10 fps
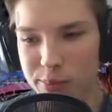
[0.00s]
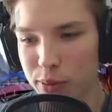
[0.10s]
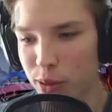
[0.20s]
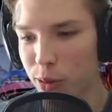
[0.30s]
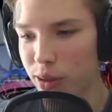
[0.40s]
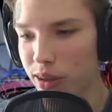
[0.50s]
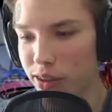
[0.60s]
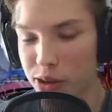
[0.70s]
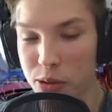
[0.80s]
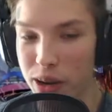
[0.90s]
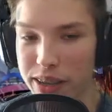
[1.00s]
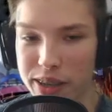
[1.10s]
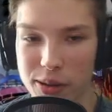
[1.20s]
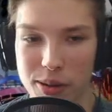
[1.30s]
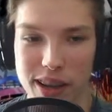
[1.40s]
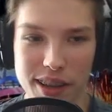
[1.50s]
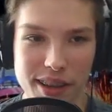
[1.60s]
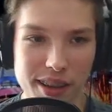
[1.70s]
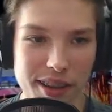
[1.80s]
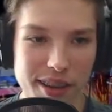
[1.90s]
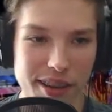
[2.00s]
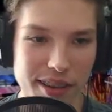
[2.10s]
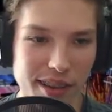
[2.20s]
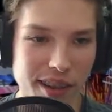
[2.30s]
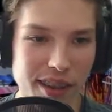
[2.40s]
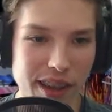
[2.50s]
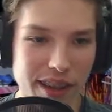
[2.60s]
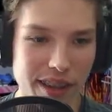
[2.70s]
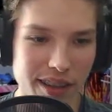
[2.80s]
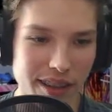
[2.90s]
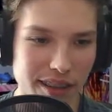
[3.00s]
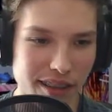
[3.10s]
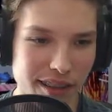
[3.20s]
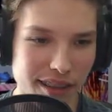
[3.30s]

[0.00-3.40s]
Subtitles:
Explore, no idea why this is a thing,